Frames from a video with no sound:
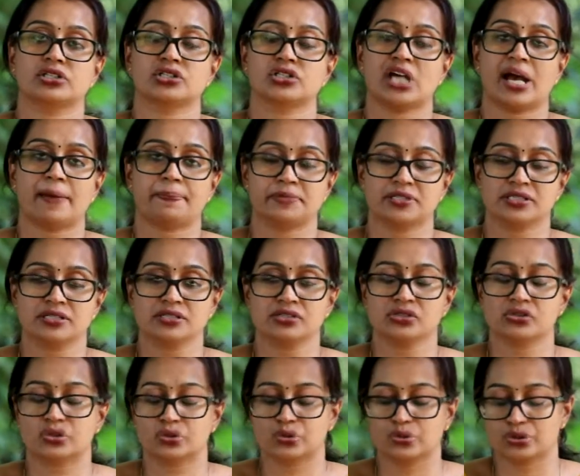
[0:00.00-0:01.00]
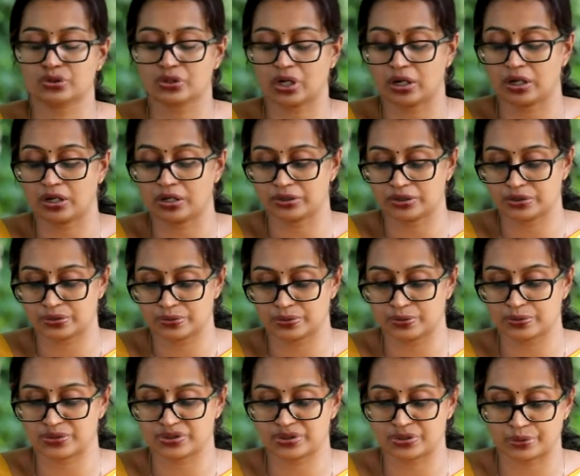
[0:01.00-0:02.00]
chapters,
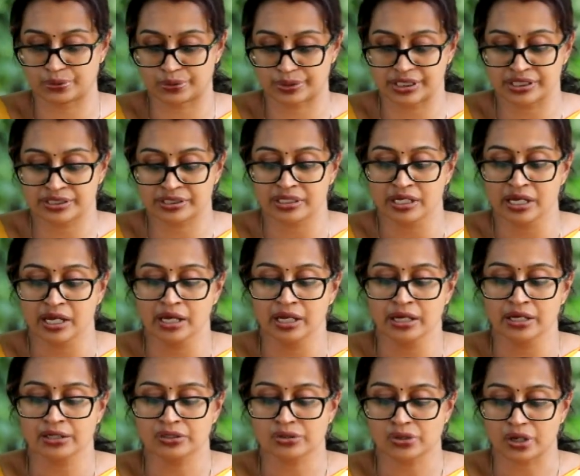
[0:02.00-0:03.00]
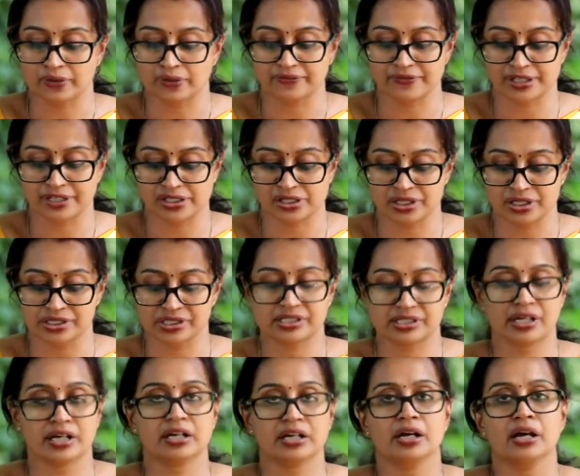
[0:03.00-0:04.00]
two stories, short fictions
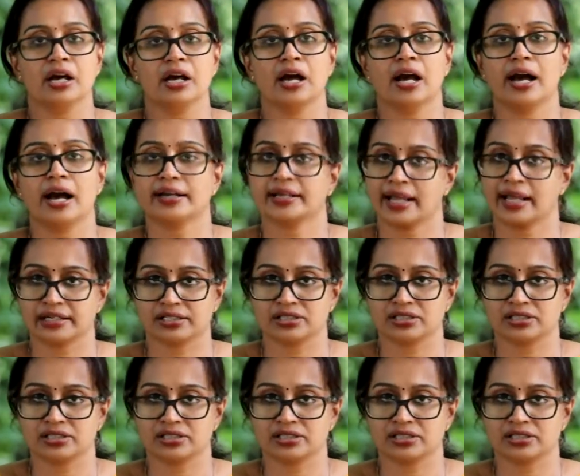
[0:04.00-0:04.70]
there, and